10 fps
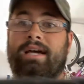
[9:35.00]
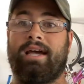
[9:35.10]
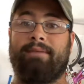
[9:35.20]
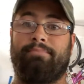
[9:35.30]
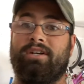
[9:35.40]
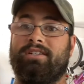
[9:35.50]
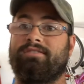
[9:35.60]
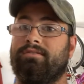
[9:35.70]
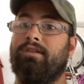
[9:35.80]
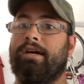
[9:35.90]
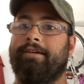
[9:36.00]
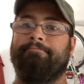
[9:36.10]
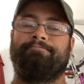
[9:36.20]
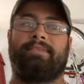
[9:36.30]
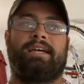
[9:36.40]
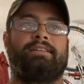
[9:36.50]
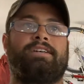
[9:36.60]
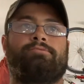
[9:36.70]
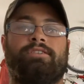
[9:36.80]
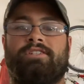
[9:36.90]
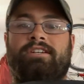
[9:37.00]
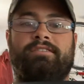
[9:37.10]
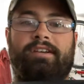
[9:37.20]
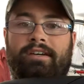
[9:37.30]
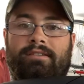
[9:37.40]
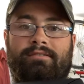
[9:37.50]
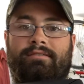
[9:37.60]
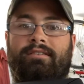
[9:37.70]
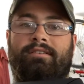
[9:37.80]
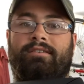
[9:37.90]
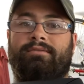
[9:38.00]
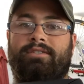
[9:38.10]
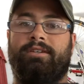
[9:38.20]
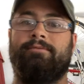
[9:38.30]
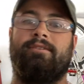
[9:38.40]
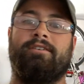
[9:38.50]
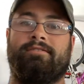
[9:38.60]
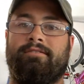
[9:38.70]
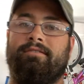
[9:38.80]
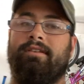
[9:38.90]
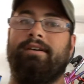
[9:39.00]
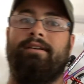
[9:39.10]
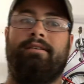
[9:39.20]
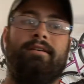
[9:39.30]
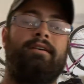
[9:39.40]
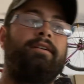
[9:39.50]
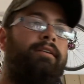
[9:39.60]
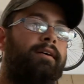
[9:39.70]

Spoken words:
but it's light, and that's what she likes. She likes a light gun.